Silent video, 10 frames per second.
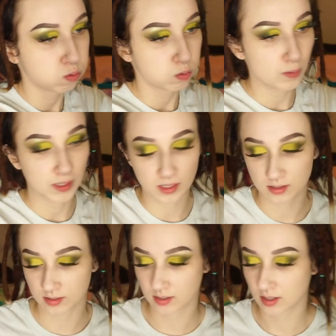
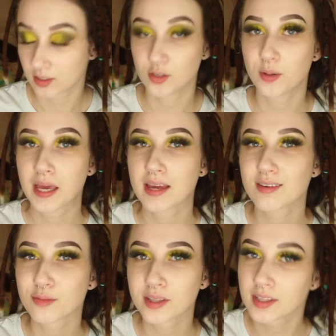because you
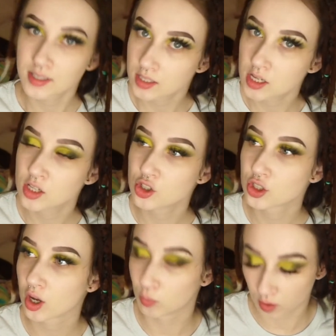can't really
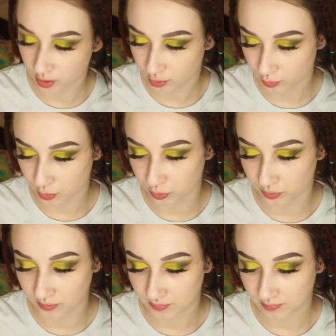teach a
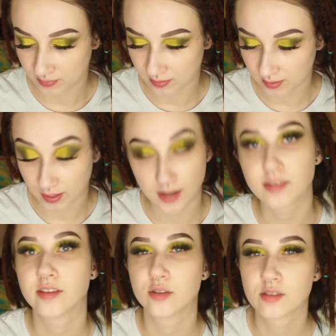one-year-old not
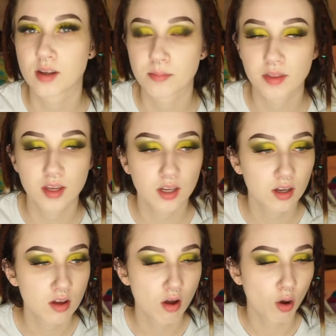to do
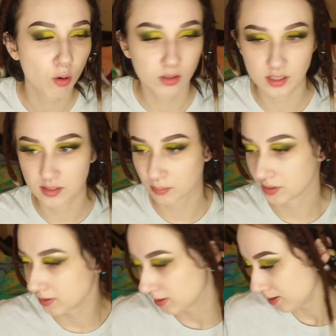something or
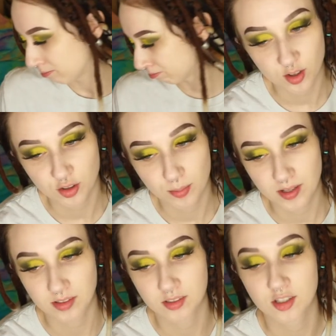discipline them. So
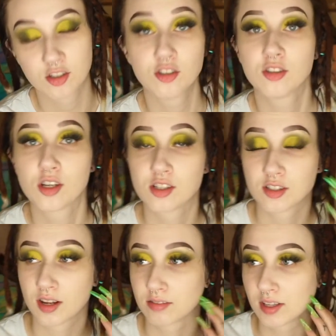basically I
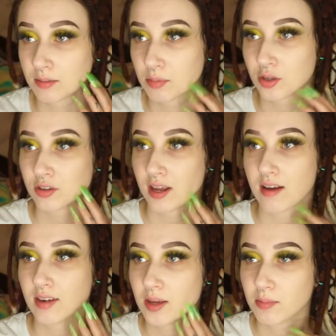just have to like put her
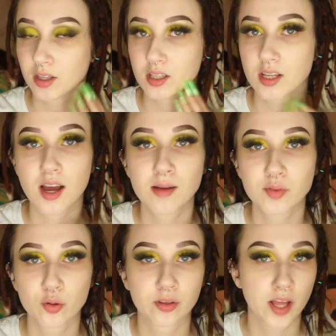down 8 million
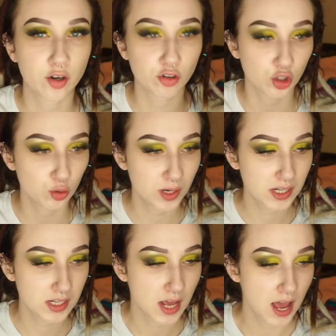times or let her do
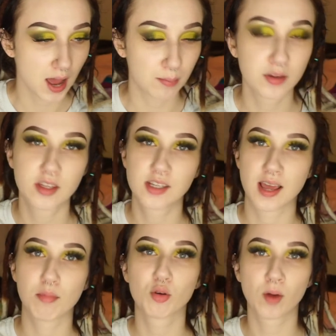it. I put the
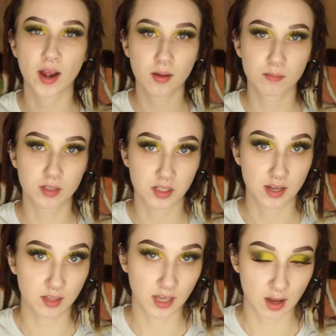table right up
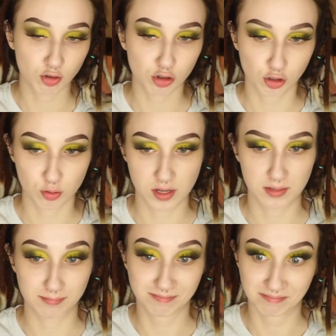beside the couch, so
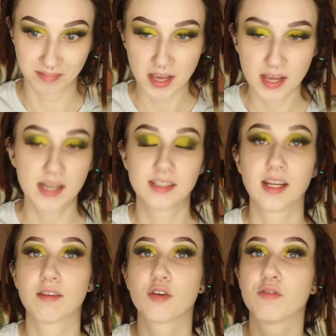like
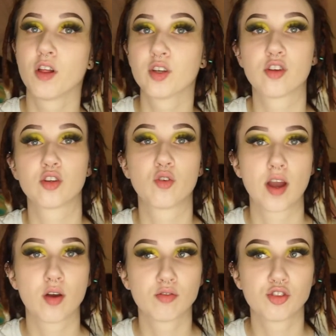instead of her falling on the
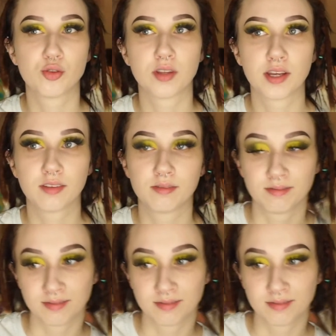ground, she would like